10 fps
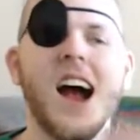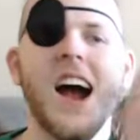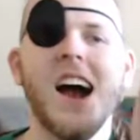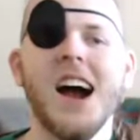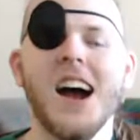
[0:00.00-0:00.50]

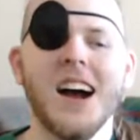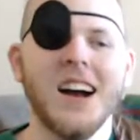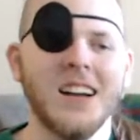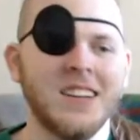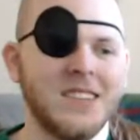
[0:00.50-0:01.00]

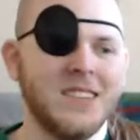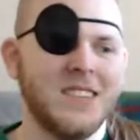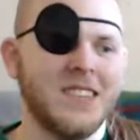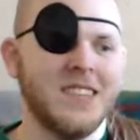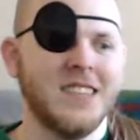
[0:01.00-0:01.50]

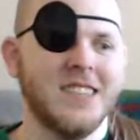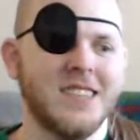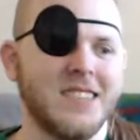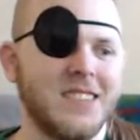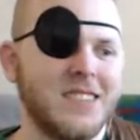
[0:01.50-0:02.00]

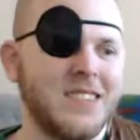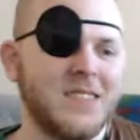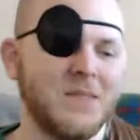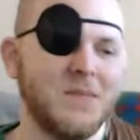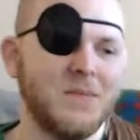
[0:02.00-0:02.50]

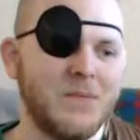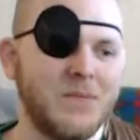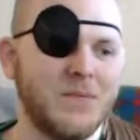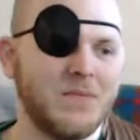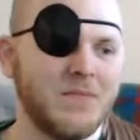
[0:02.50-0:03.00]

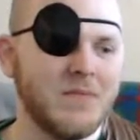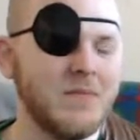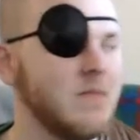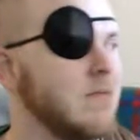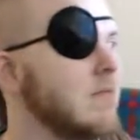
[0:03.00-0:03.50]

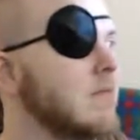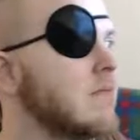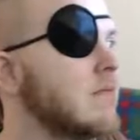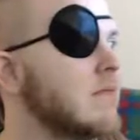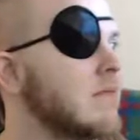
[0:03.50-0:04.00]

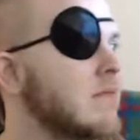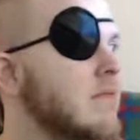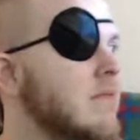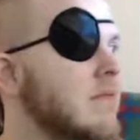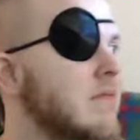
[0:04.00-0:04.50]

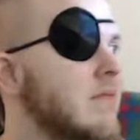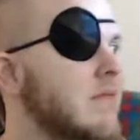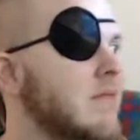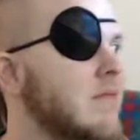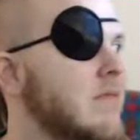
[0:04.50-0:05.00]

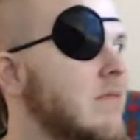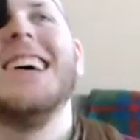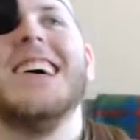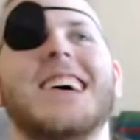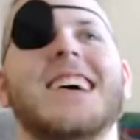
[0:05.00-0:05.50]

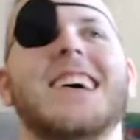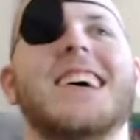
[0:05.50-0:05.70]
The person shown says nothing.